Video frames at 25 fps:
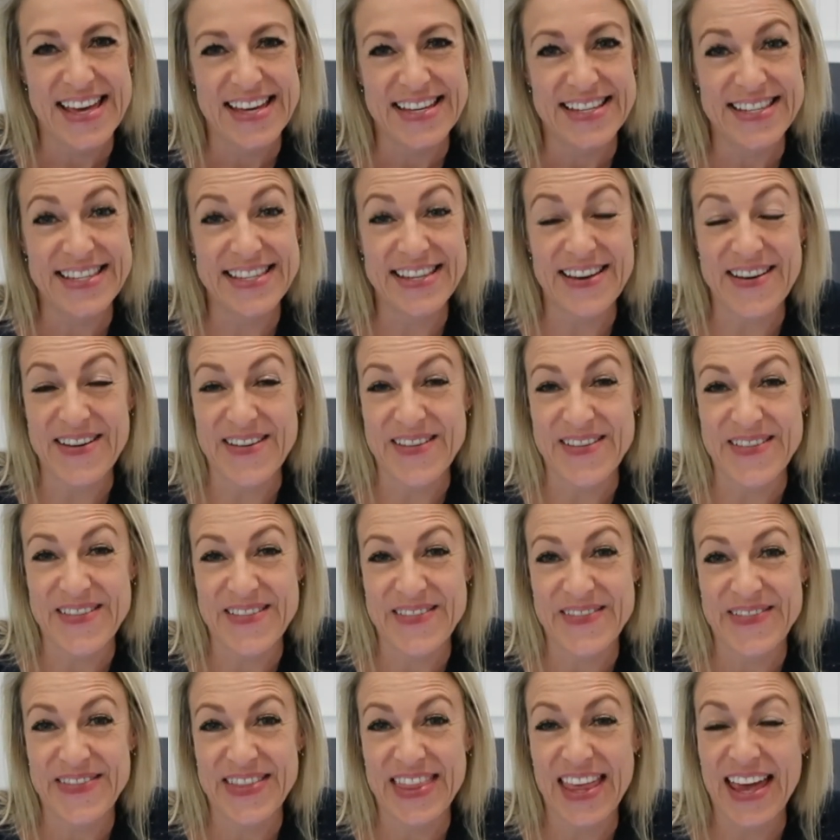So,
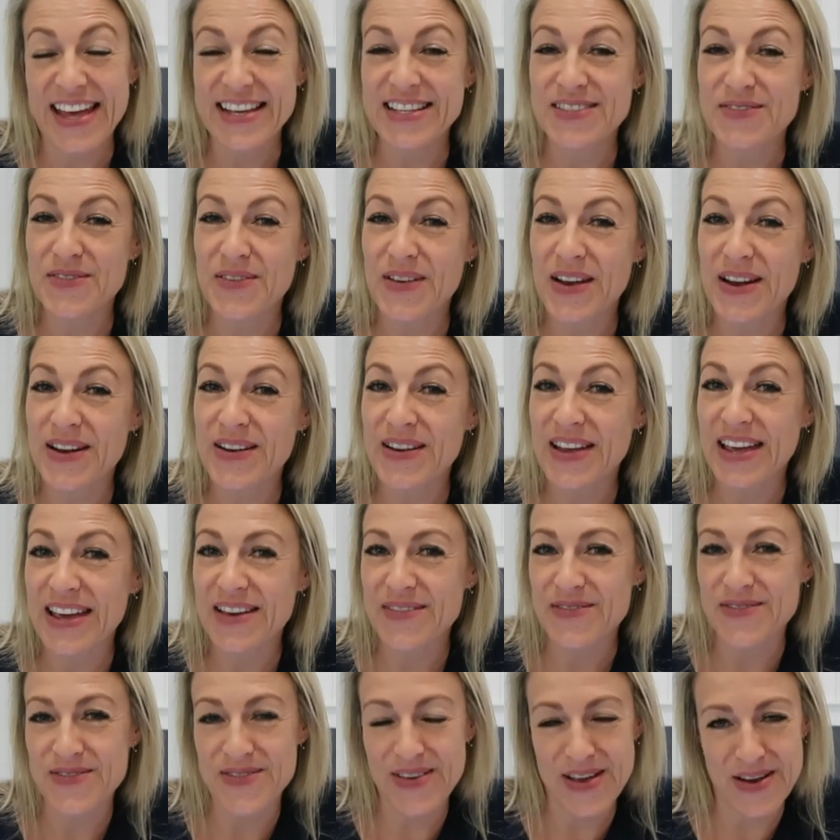thanks
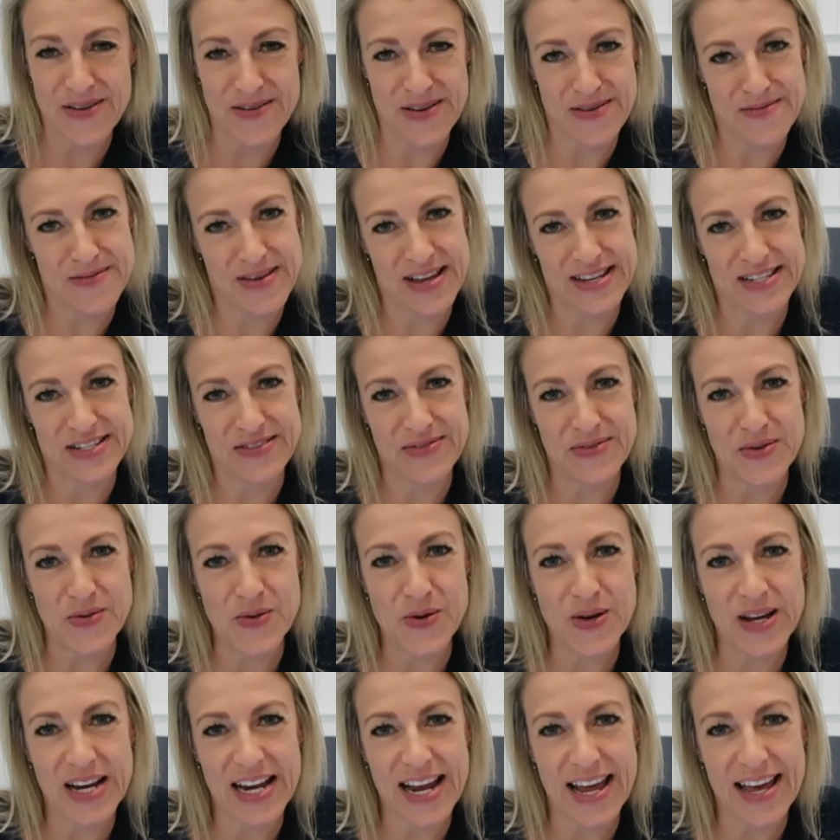very, very much
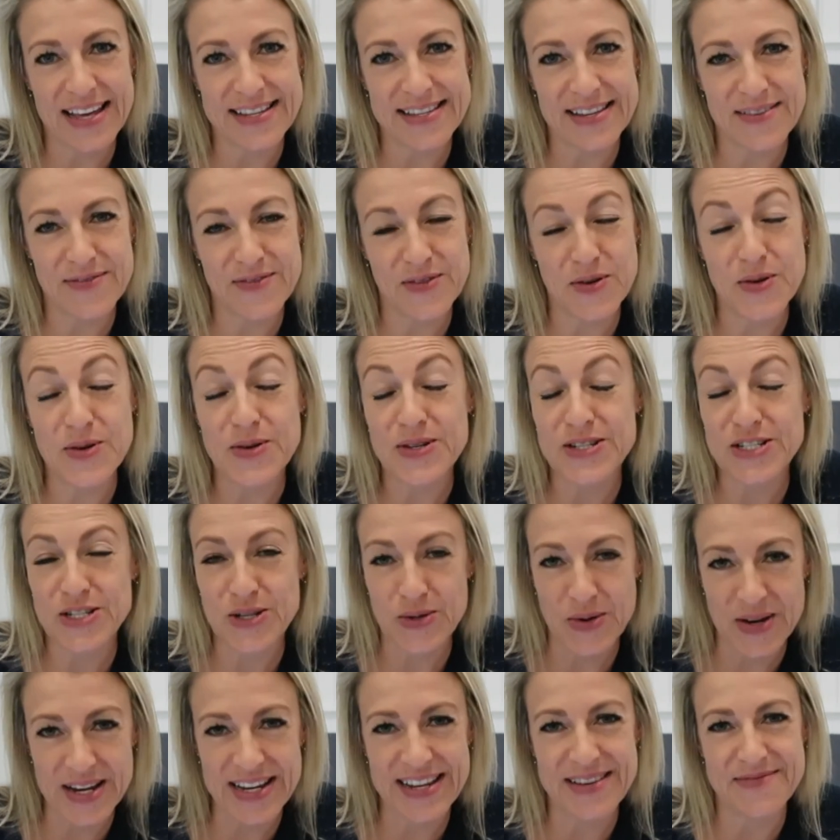for
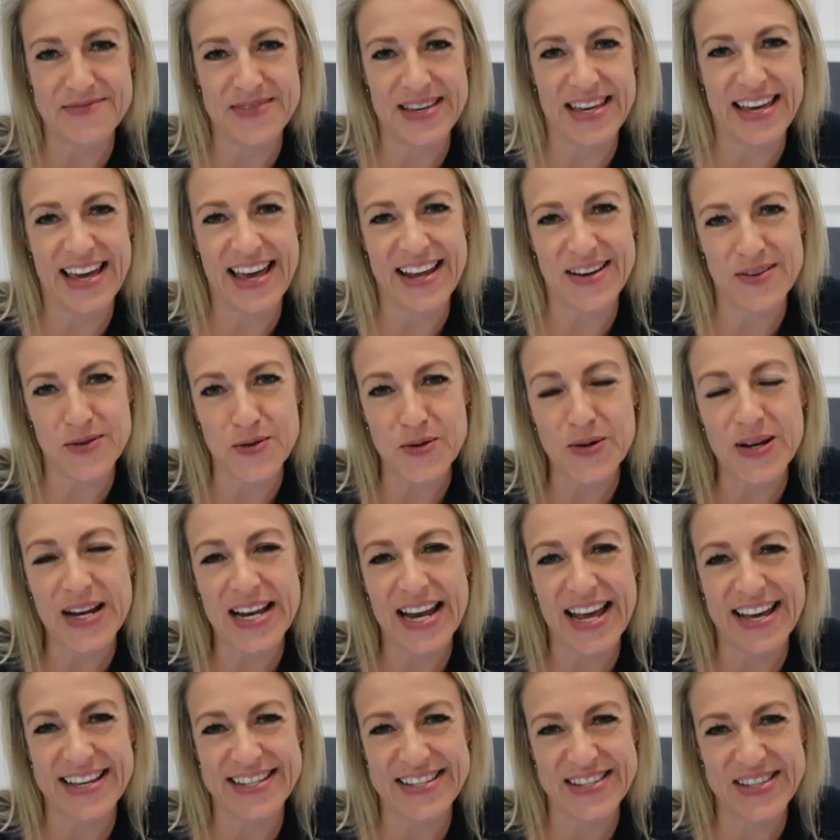joining me at
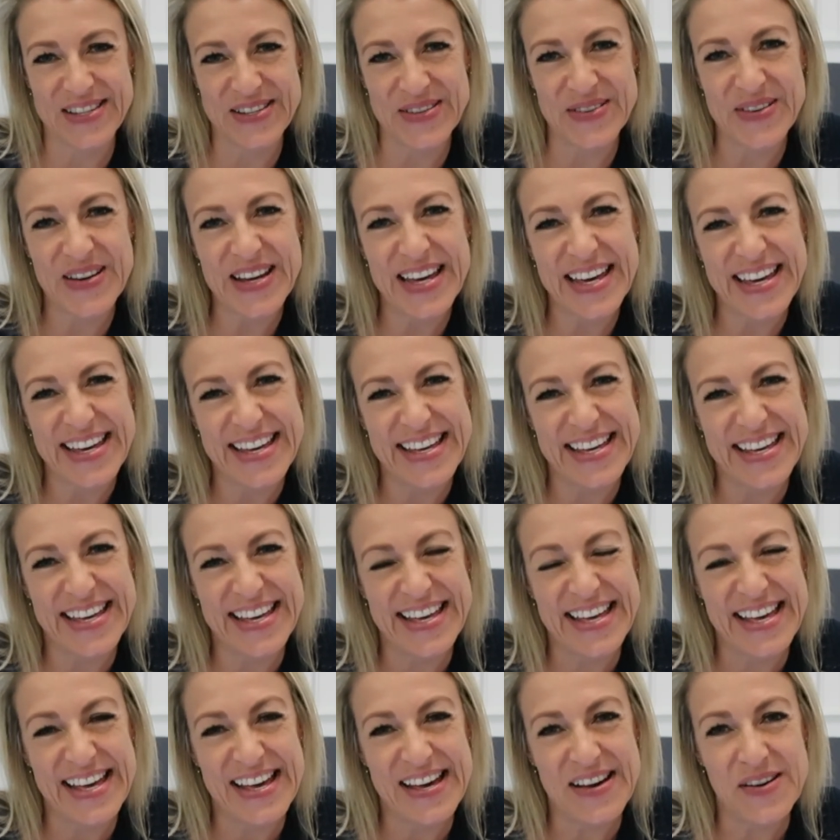Organized Joy,
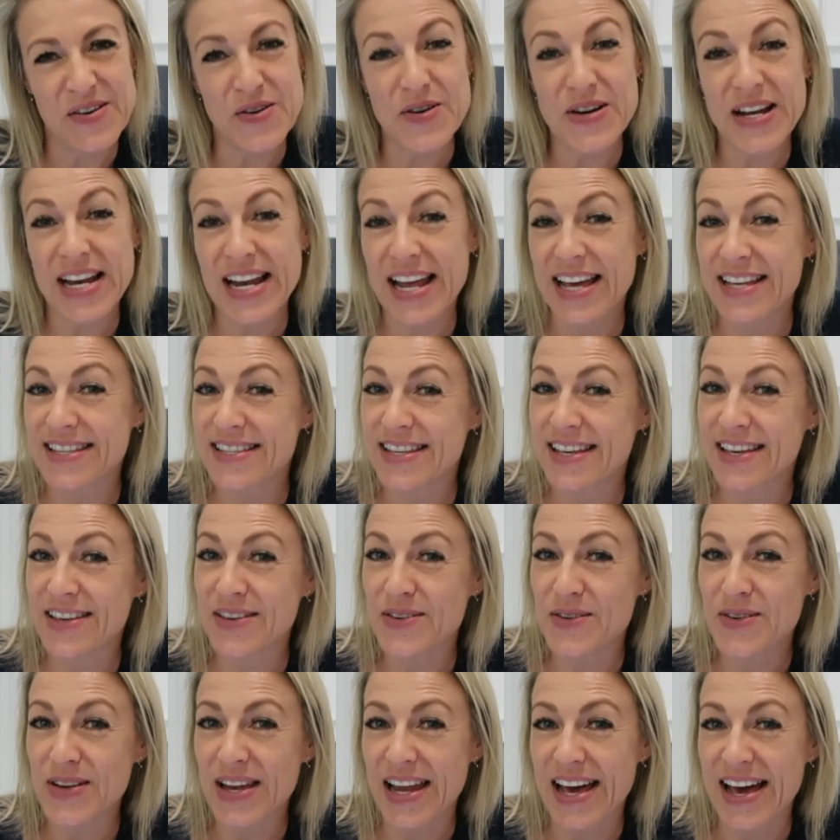organizing
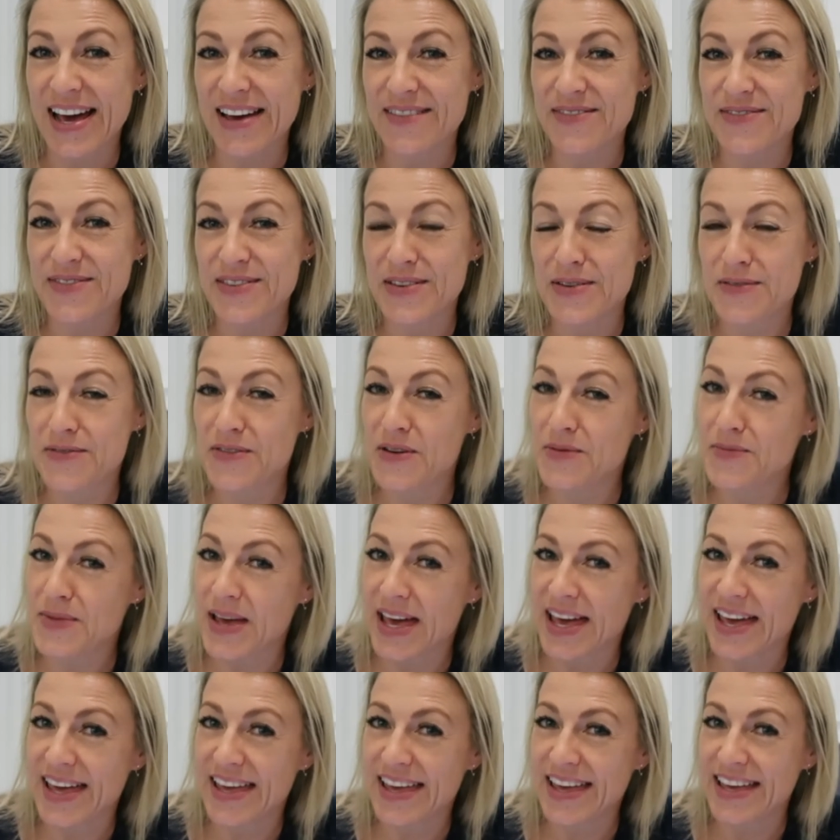your life from
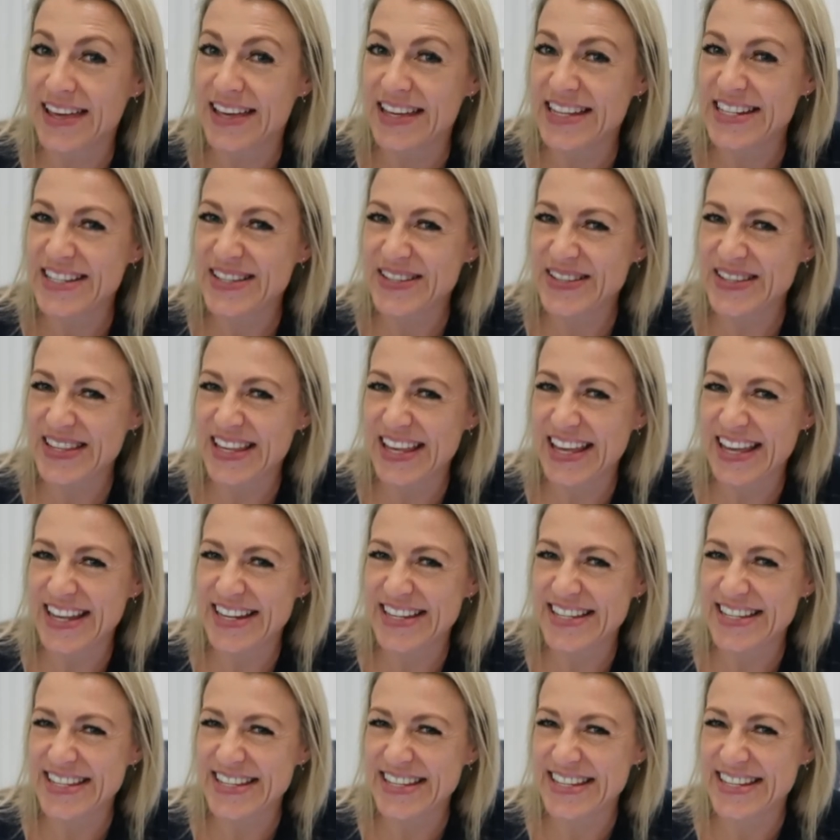A to
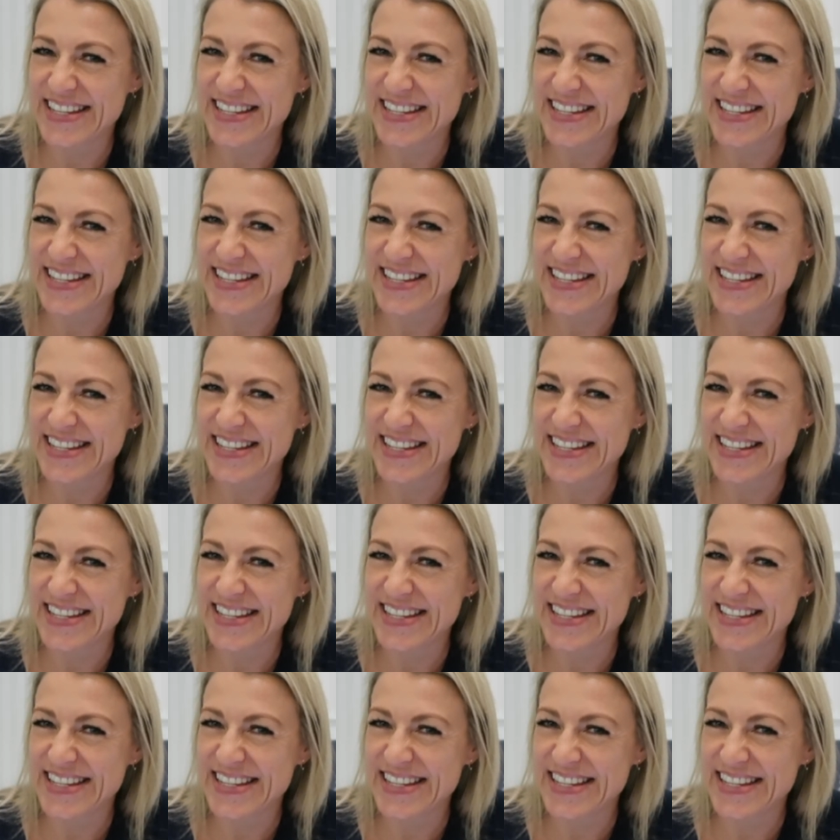Z.